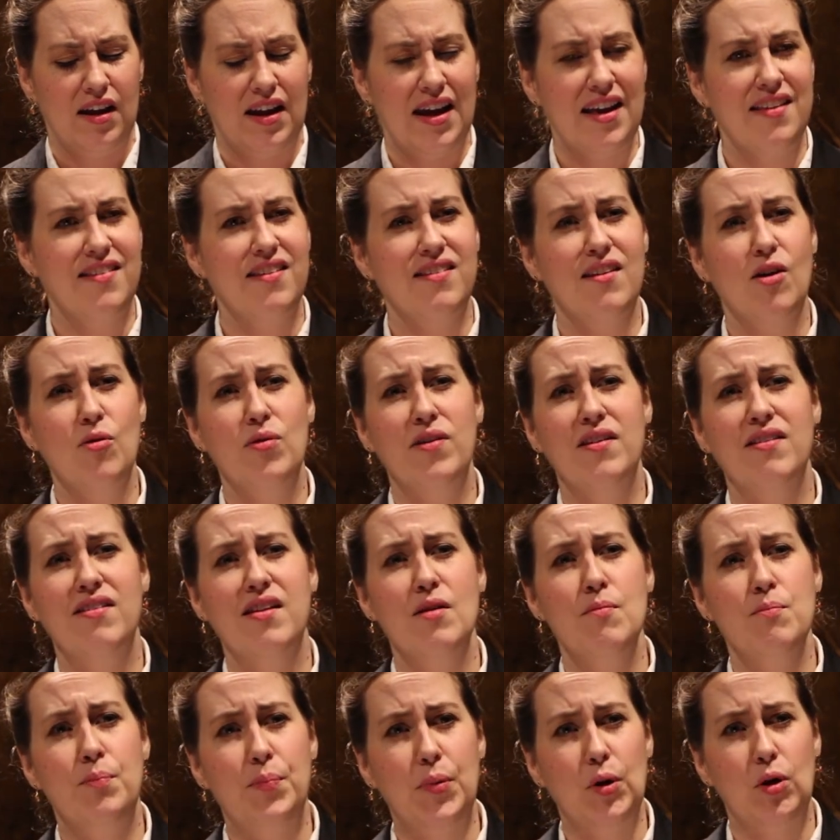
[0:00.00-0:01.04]
It's so
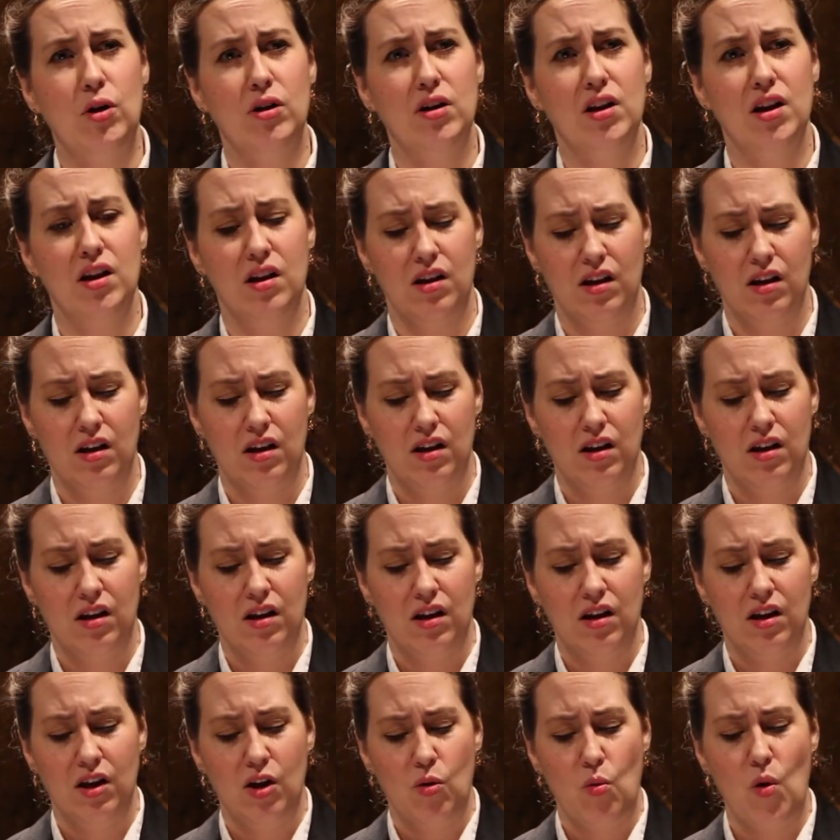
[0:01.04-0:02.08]
simple.
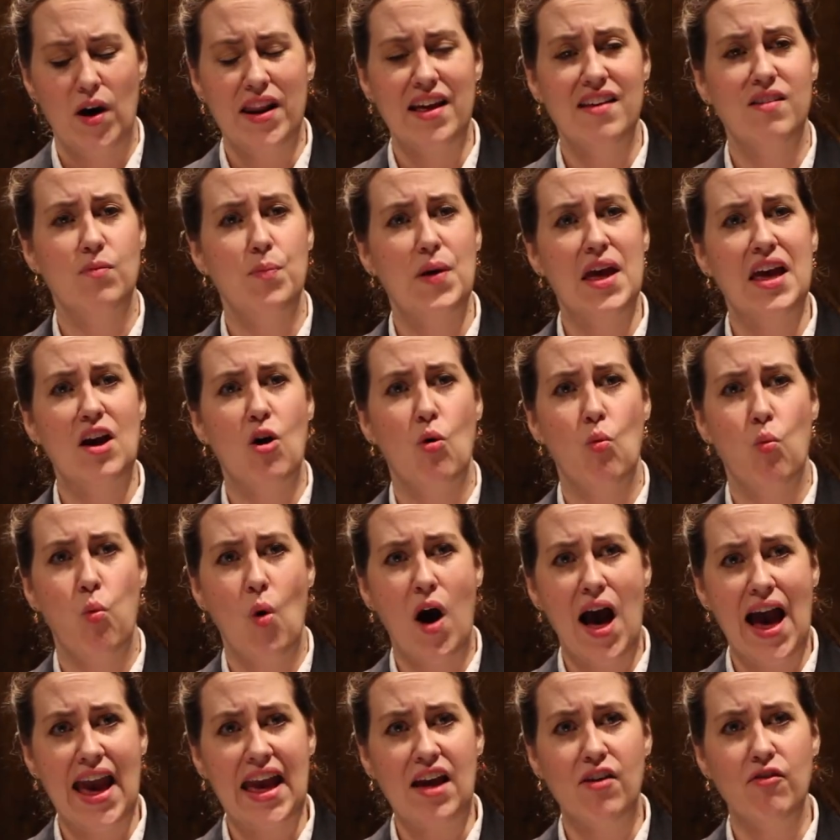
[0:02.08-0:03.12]
What has being a
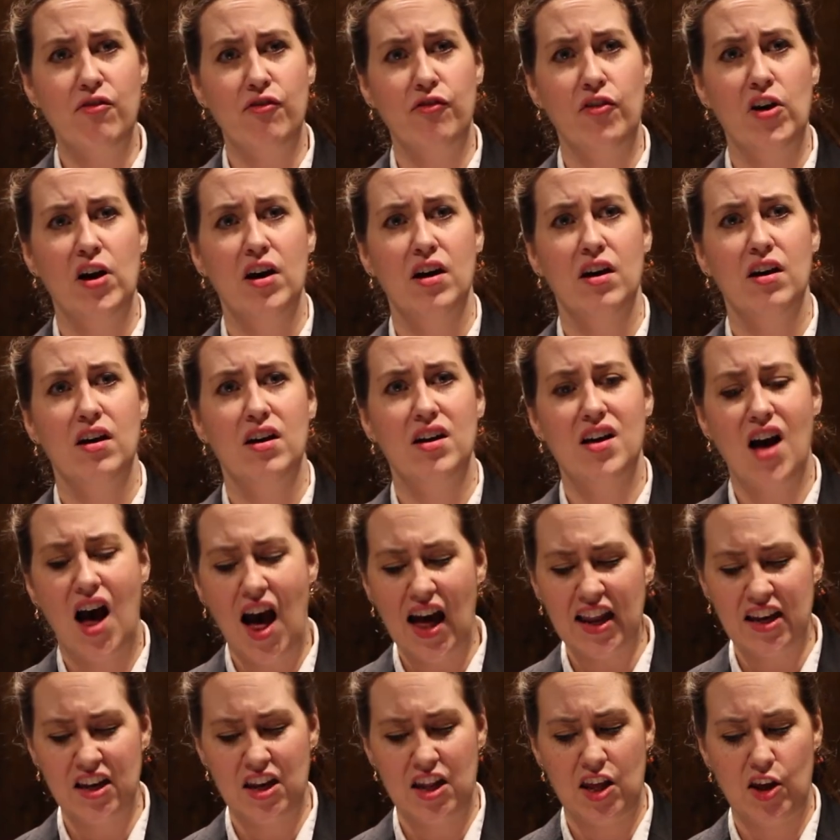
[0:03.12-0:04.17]
wife
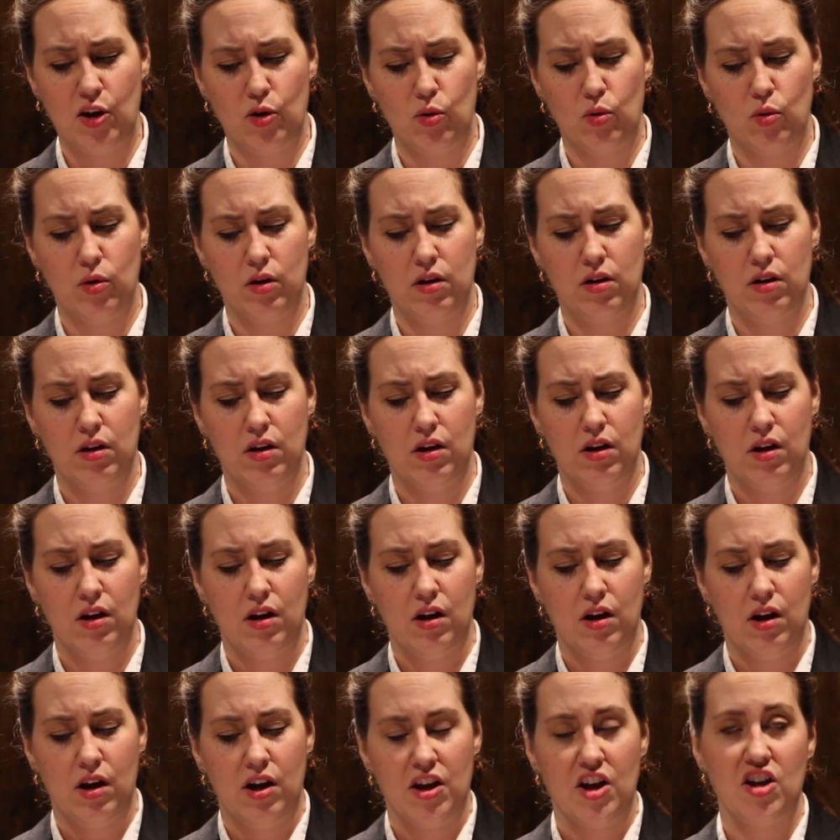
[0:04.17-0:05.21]
gotten you?
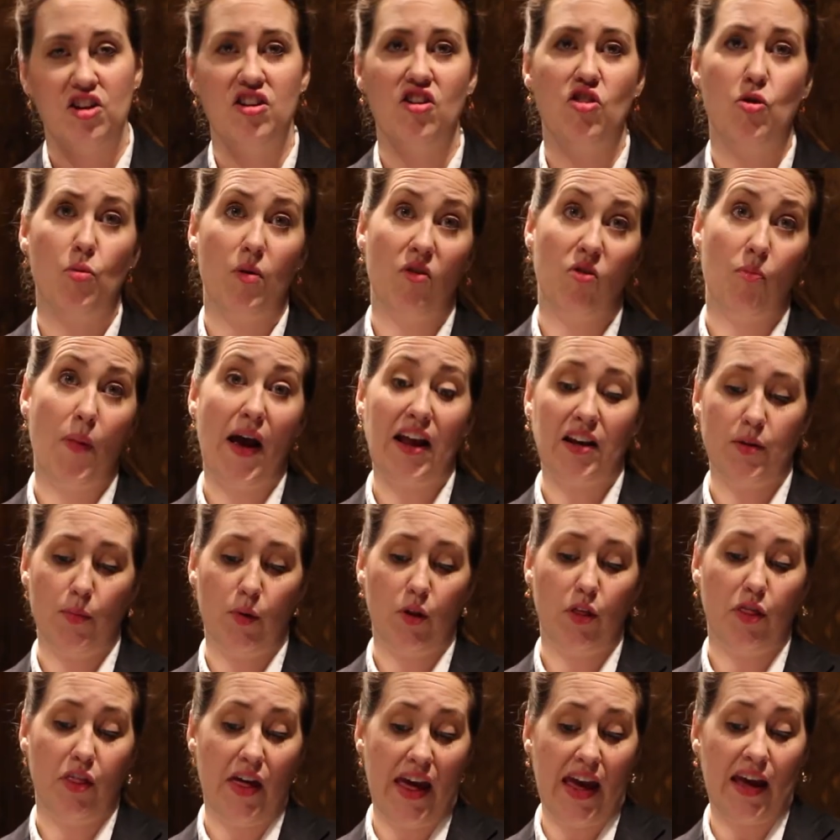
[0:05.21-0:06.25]
You did the
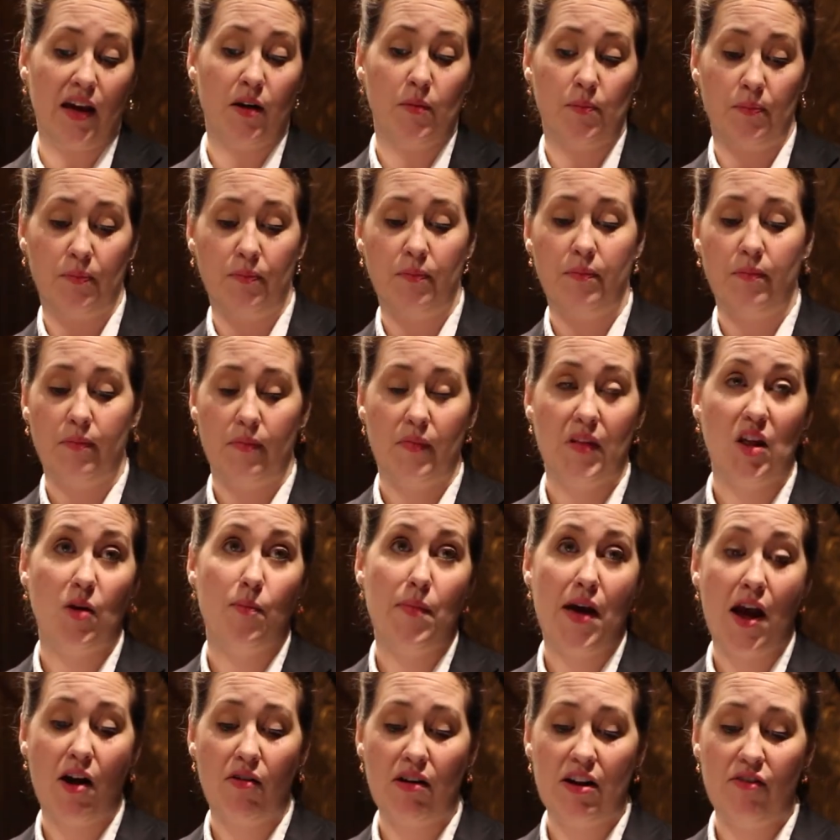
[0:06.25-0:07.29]
respectable thing. You
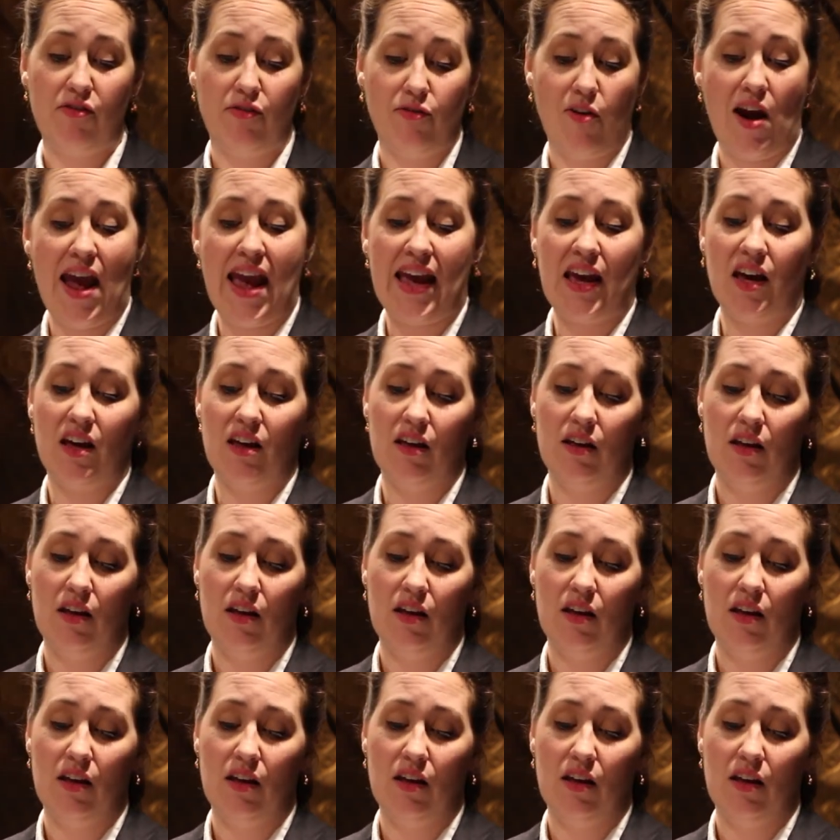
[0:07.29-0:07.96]
married Frank.